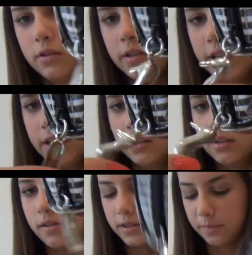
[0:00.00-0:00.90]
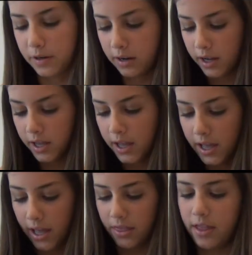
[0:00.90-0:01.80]
heel zipper.
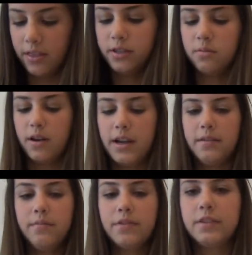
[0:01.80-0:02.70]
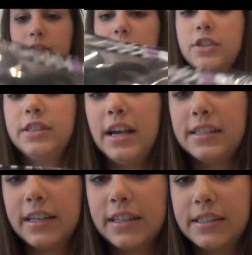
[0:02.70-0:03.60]
And then this one just has
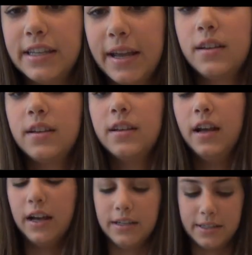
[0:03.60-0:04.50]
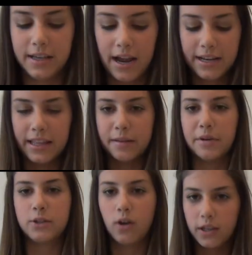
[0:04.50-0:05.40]
the same design. And then
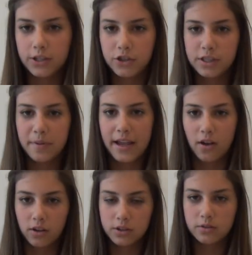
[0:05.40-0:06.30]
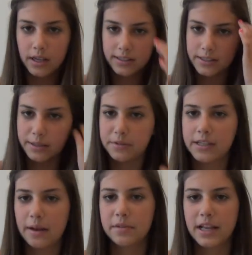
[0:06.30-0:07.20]
my toiletries bag also has the same
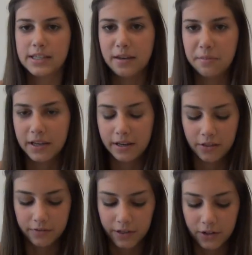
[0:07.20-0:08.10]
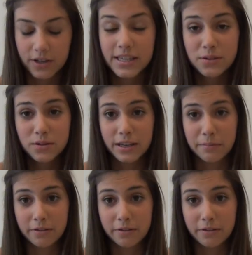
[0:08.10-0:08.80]
design, but that's going to be another video because this one's going to be